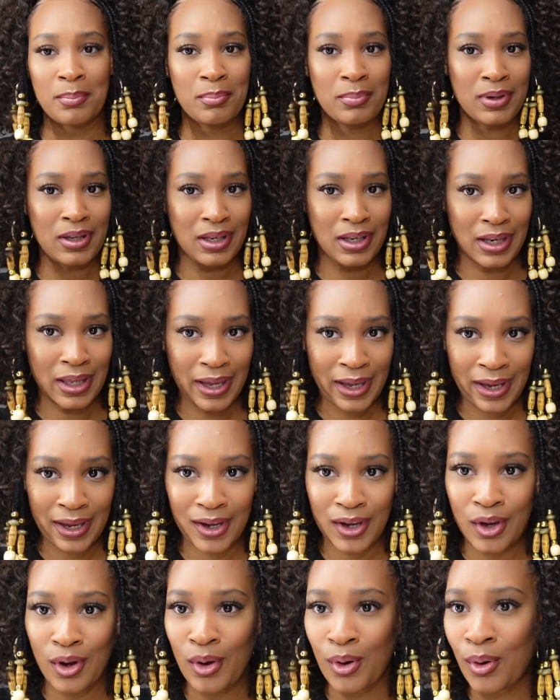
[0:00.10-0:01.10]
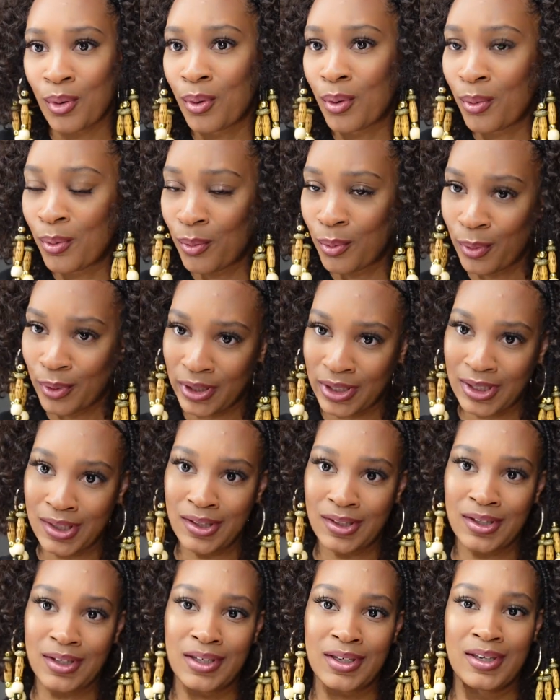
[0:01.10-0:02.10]
Black
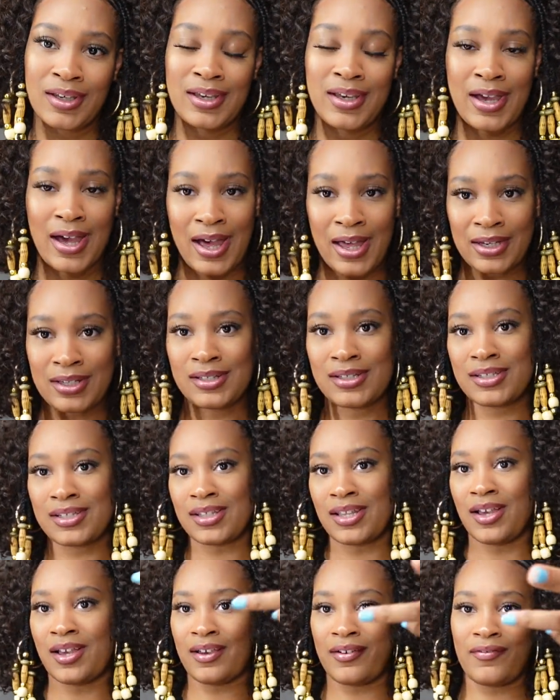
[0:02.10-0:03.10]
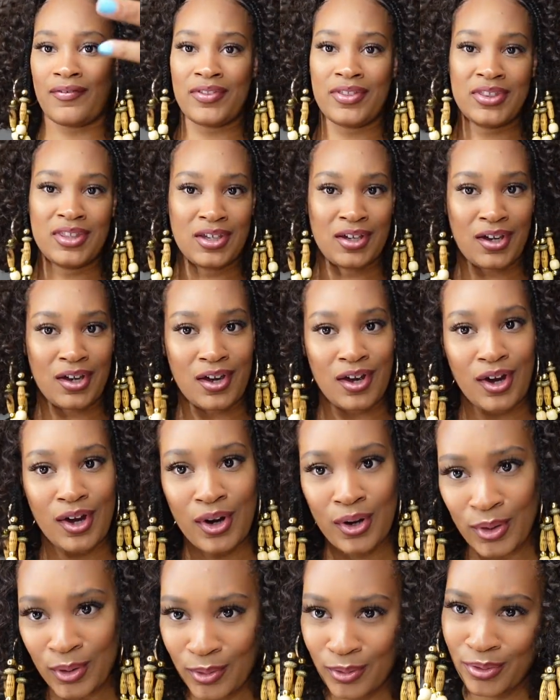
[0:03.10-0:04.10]
Queen, Goddess of the
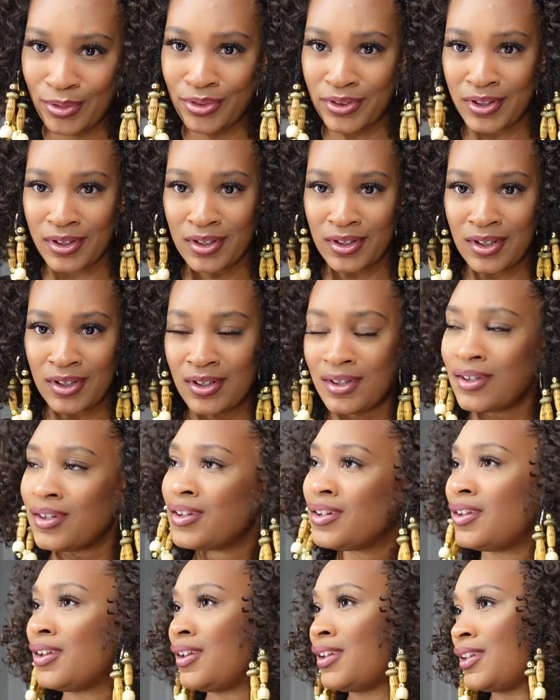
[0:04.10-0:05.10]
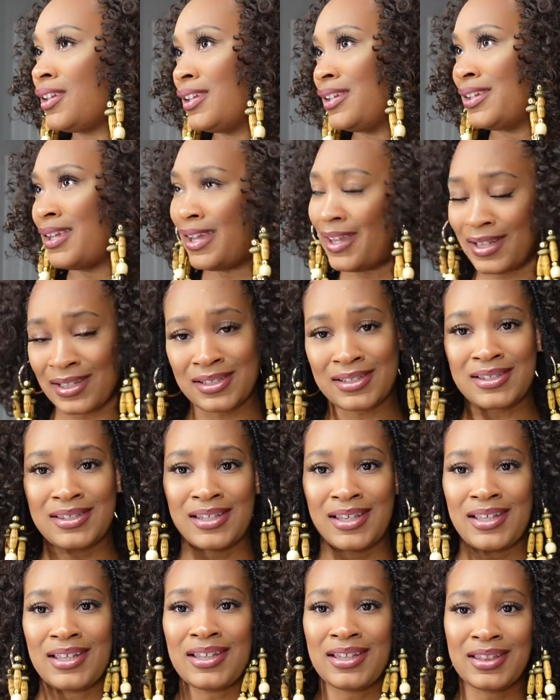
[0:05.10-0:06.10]
Earth. Yes,
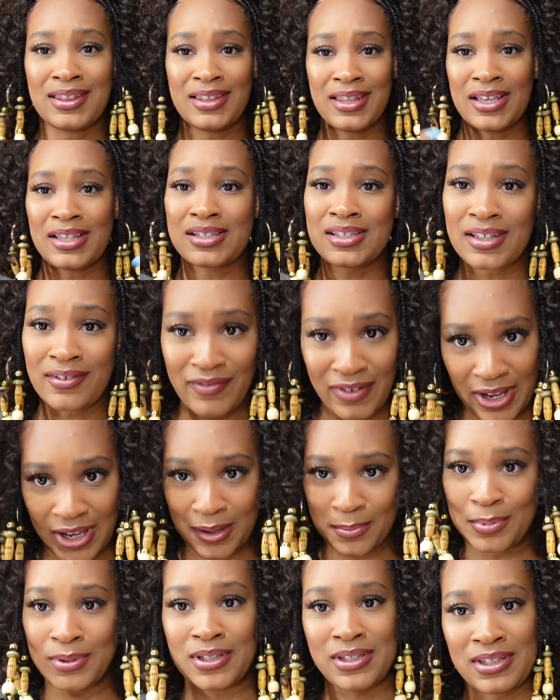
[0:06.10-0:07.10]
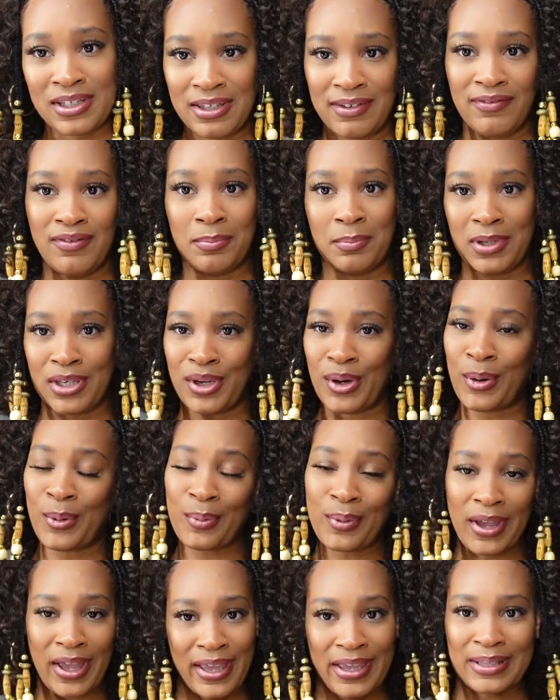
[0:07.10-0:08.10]
that's the vibes it's giving me,
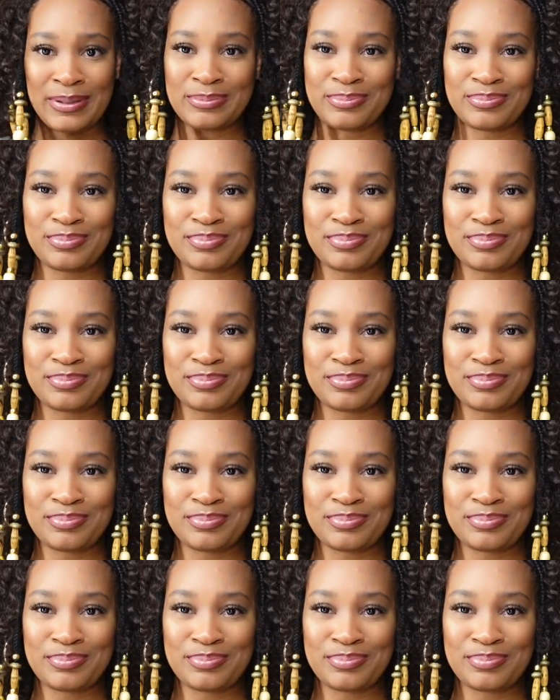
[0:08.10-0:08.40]
okay?